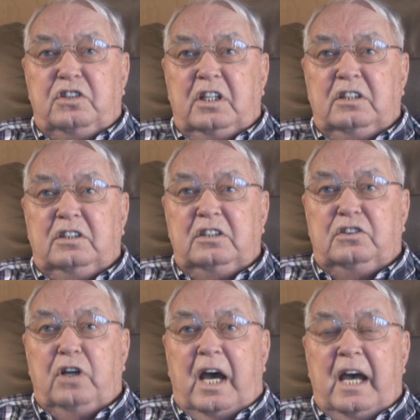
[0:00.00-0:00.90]
Chinks had
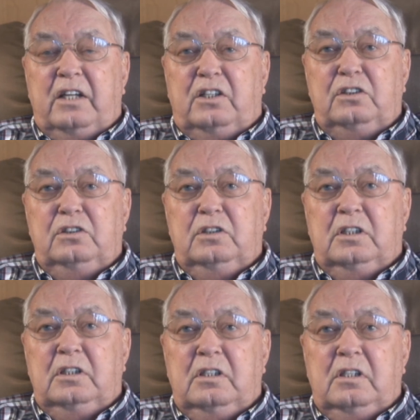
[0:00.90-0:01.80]
tried
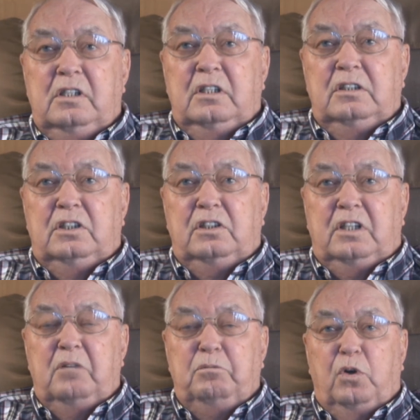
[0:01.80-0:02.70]
to
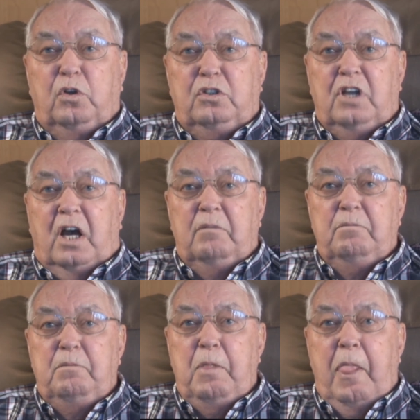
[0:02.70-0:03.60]
get Pork Chop,
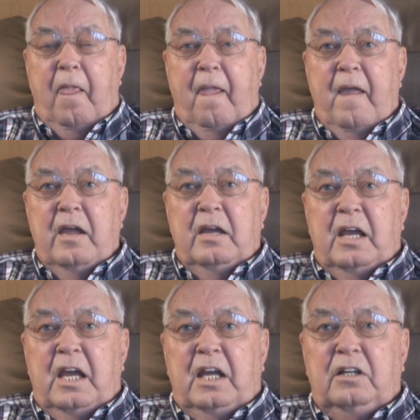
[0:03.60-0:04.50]

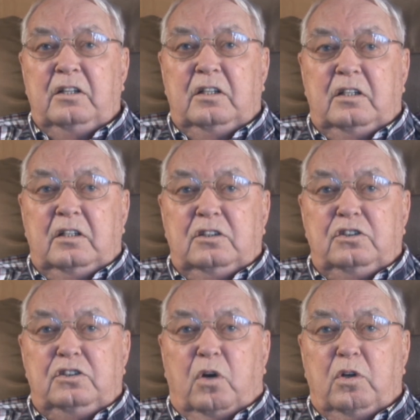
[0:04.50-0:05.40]
and
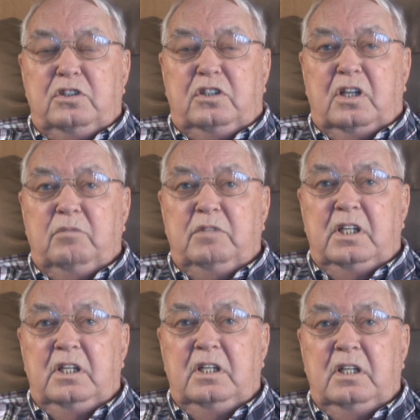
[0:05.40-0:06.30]
George
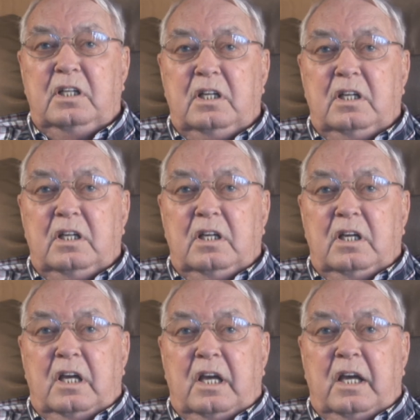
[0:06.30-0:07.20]
Company
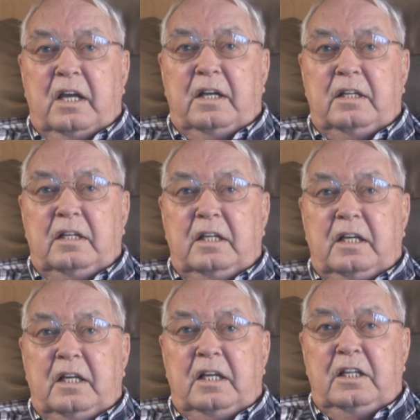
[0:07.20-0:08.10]
and
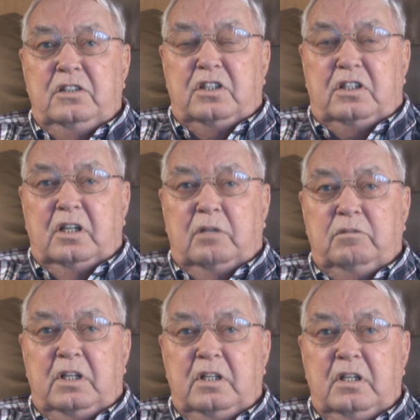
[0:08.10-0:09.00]
Easy
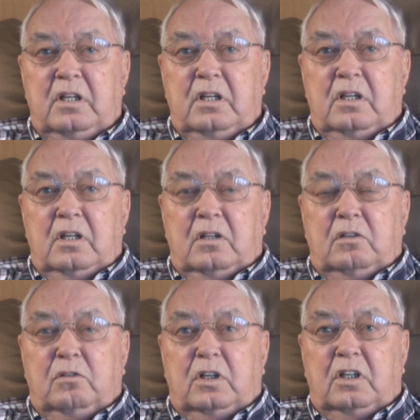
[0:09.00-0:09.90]
Company
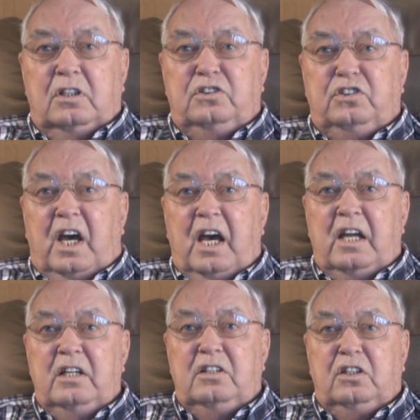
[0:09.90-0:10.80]
were
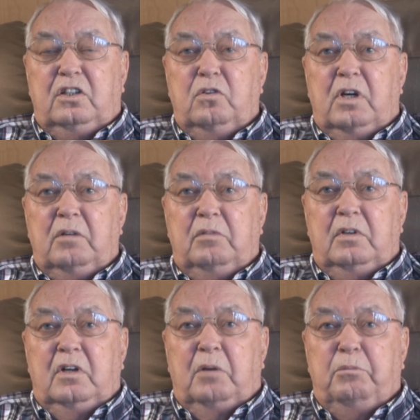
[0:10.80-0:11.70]
assigned to go up
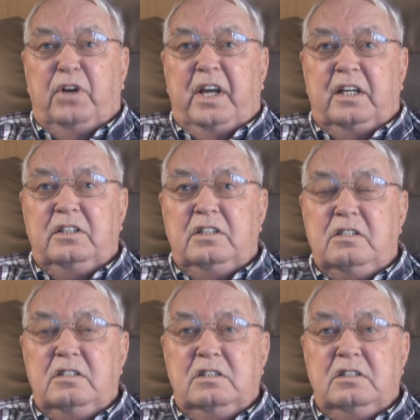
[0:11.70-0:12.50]
abreast.